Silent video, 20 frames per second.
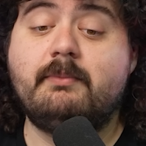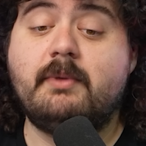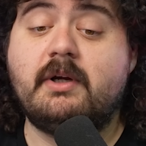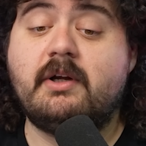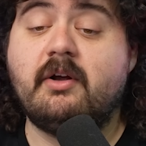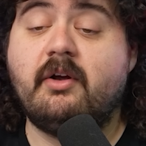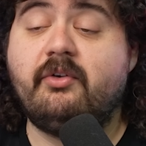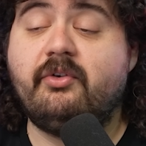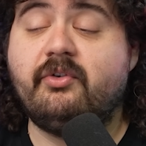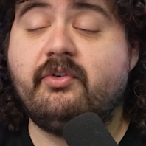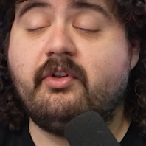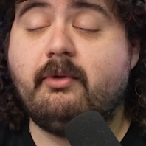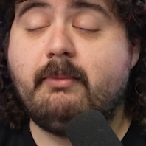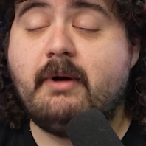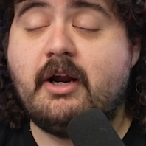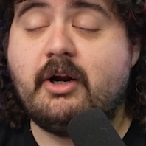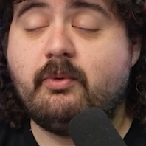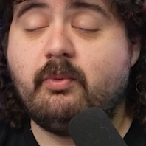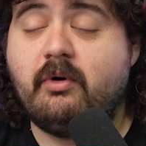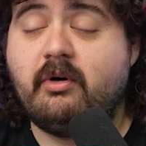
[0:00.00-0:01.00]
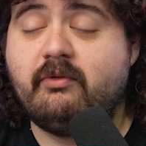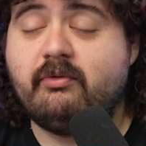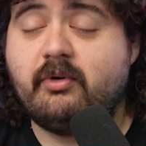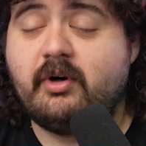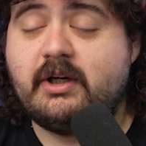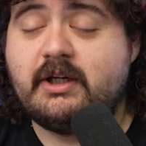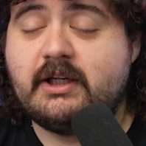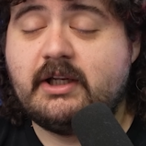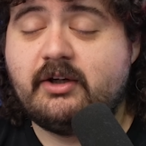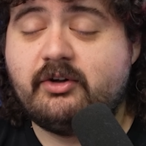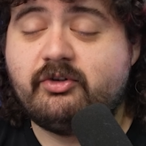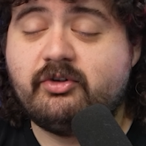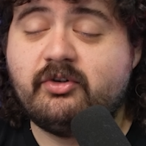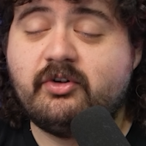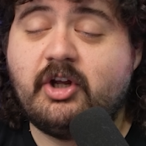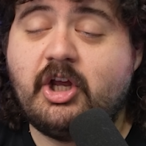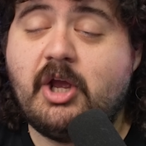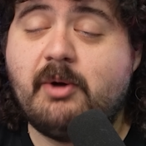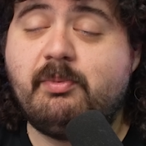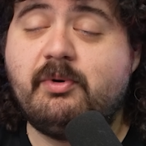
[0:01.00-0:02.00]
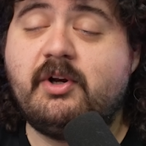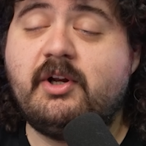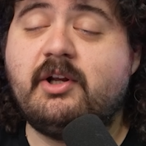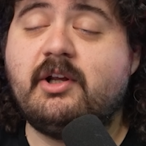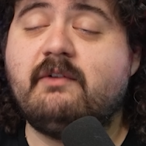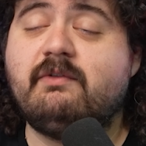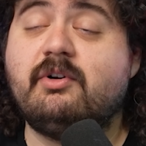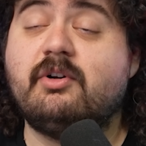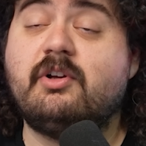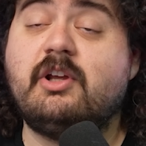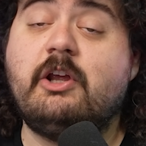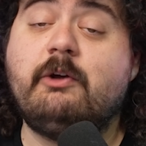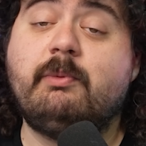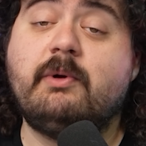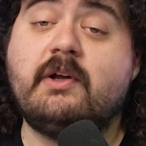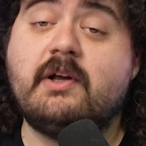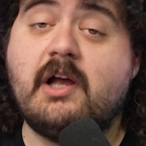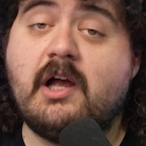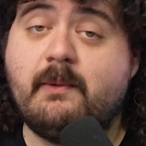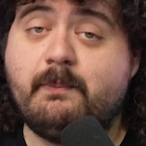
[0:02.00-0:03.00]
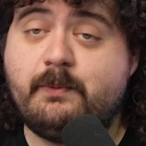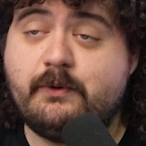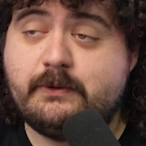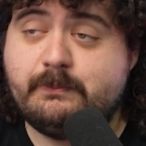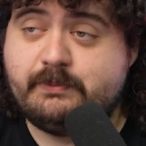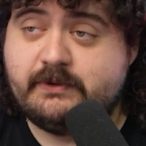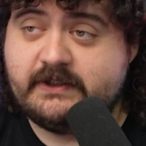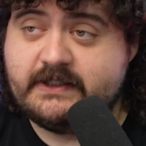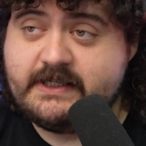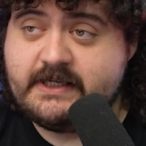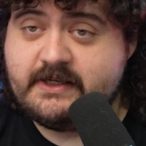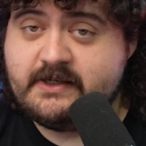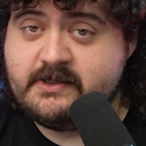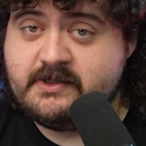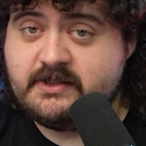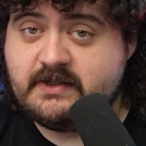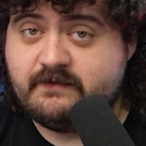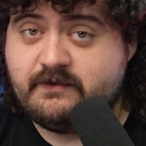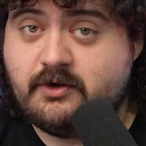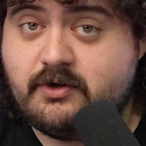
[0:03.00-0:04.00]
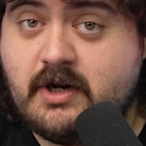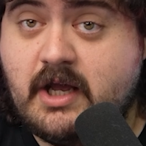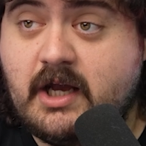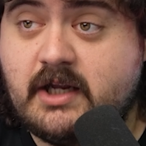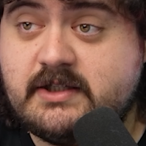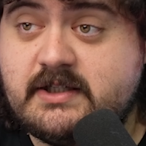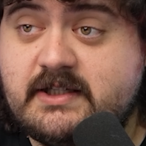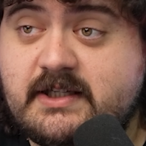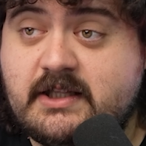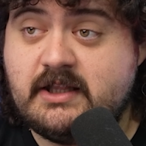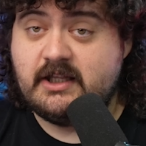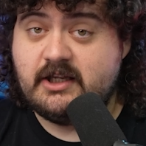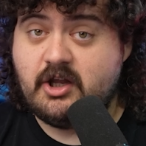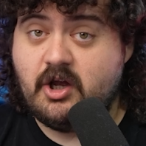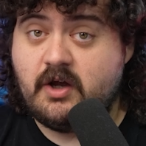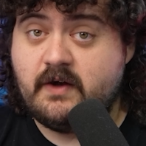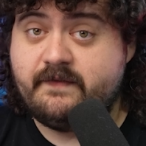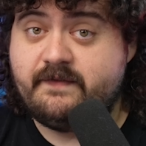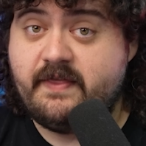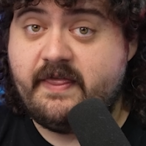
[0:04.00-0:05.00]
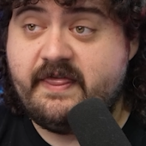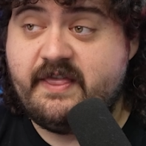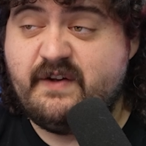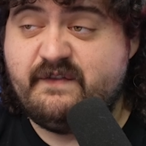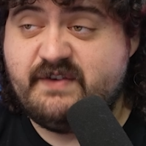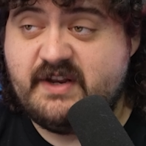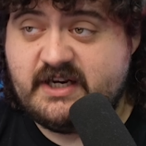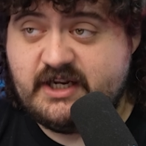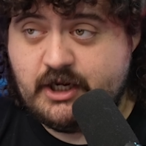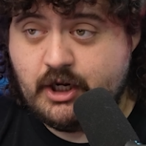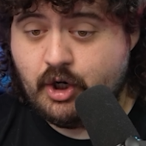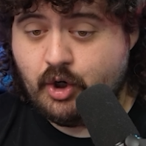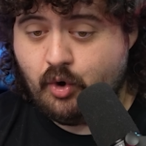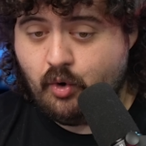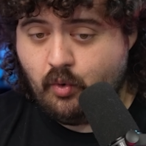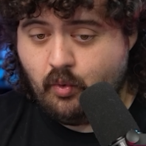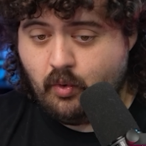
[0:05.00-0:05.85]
because of the microwave radiation happening. If you're keeping up, please, if you're not, click off the video.